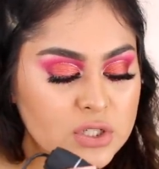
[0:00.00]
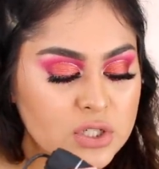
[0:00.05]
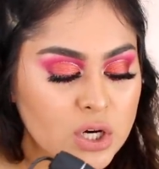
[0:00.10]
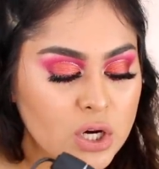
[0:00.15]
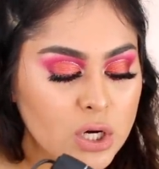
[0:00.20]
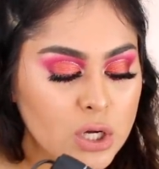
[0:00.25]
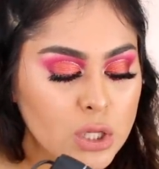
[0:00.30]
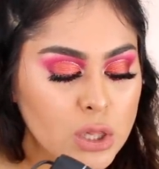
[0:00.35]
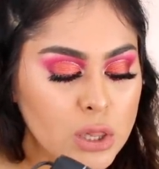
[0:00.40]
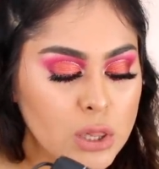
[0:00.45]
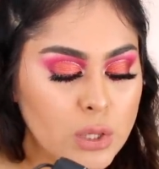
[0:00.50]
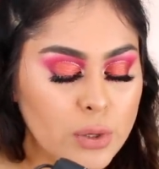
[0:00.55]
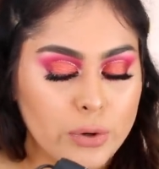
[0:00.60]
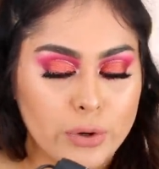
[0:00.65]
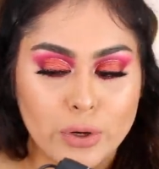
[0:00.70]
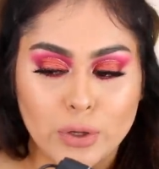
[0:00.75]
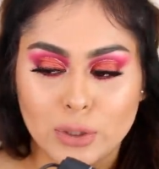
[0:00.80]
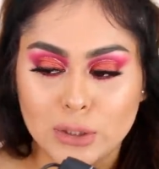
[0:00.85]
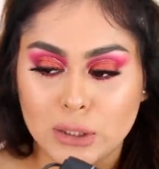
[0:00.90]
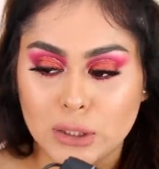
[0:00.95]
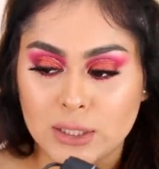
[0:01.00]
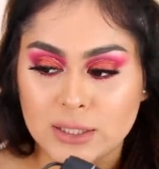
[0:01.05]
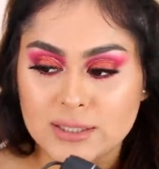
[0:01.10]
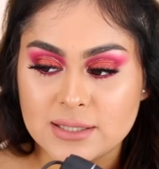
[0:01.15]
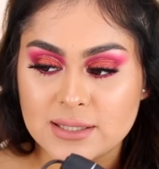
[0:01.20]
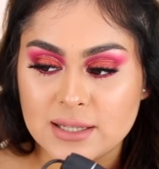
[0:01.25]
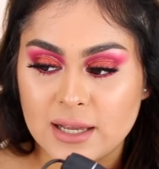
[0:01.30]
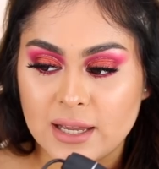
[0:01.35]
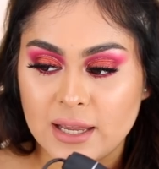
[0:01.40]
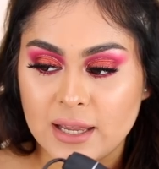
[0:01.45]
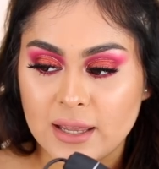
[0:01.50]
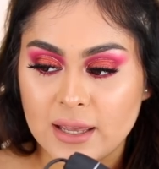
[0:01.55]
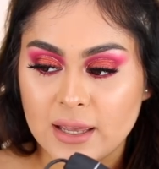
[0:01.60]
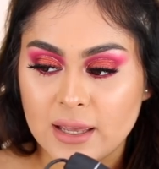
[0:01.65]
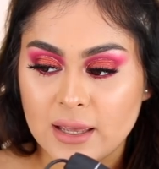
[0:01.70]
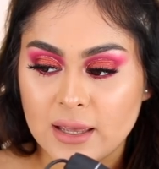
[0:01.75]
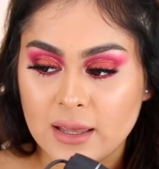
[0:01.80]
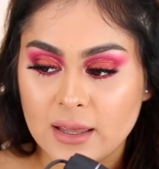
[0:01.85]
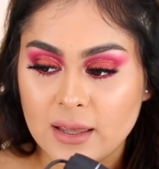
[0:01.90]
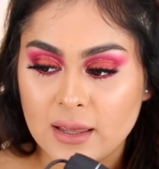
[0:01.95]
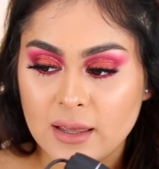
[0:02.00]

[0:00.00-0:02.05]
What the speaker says: Star logo looks like.